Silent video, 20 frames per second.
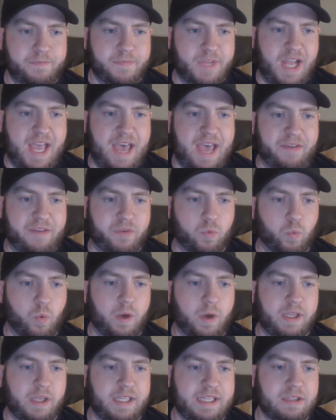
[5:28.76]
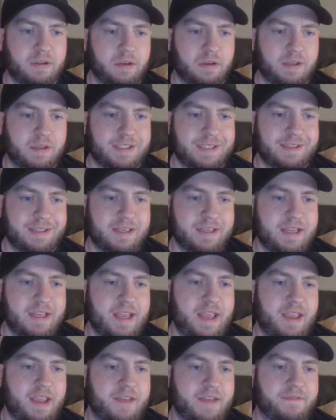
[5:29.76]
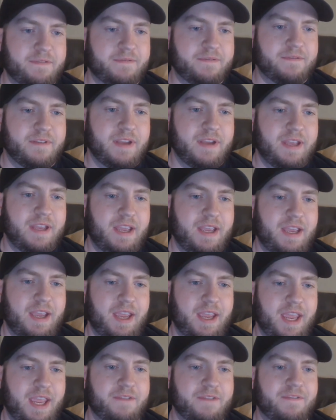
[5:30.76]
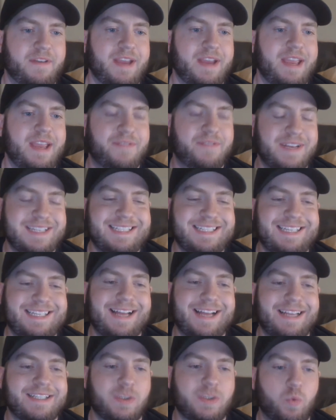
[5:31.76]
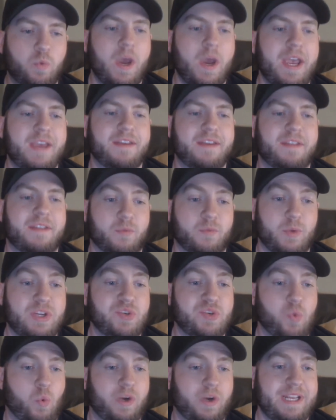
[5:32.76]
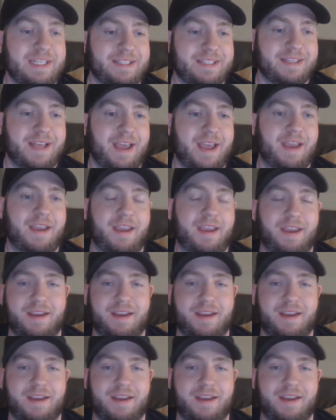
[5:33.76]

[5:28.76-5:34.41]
I haven't really looked at the if indeed I did weigh 320 today,